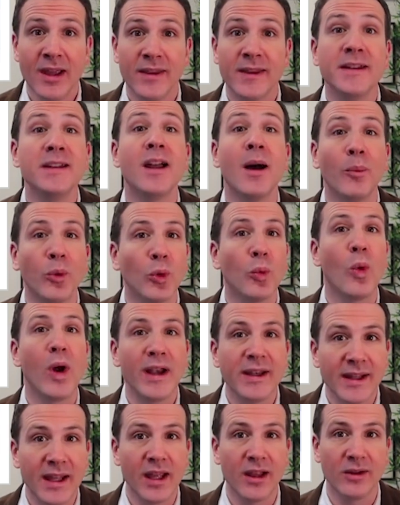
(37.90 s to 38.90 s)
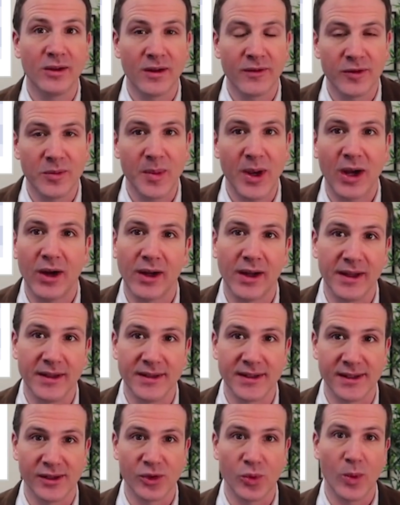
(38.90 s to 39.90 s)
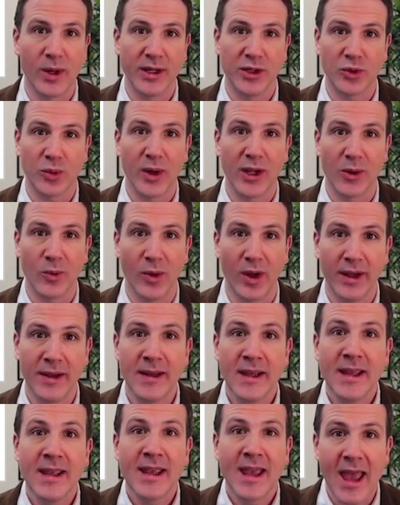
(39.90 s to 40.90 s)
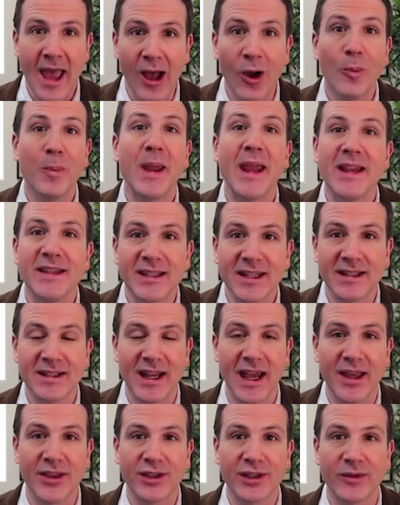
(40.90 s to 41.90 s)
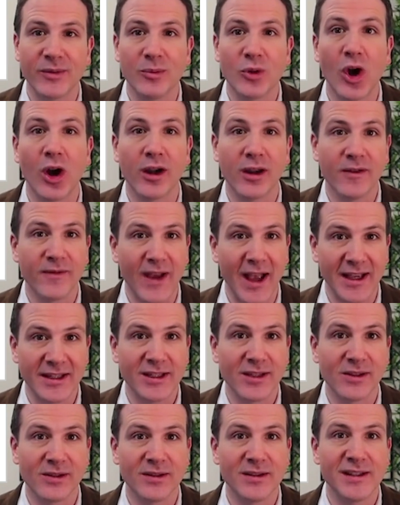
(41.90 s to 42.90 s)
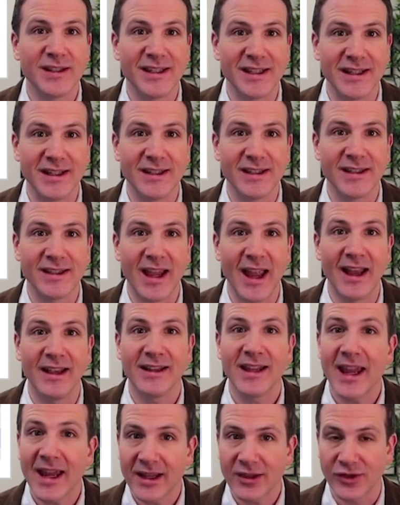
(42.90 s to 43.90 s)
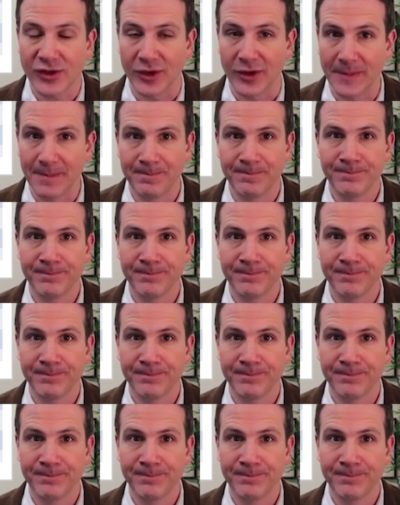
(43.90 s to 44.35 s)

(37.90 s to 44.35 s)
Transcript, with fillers: the #1 killer of Americans in 2021, outpacing deaths from cardiovascular disease and cancer.